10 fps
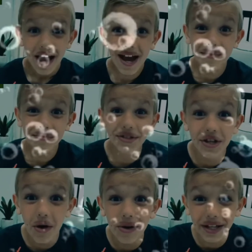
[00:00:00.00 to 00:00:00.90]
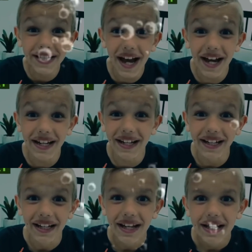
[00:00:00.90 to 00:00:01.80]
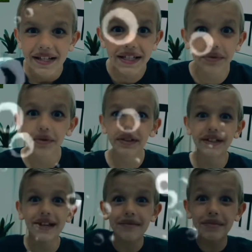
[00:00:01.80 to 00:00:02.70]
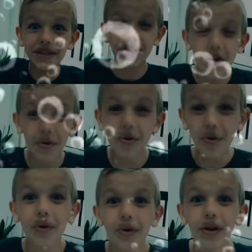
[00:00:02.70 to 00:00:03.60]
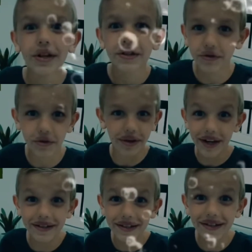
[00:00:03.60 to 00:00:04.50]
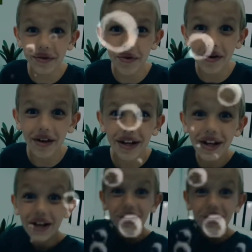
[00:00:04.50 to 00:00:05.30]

I'm so excited. SeaWorld is going to be so cool. Do you know what else is cool?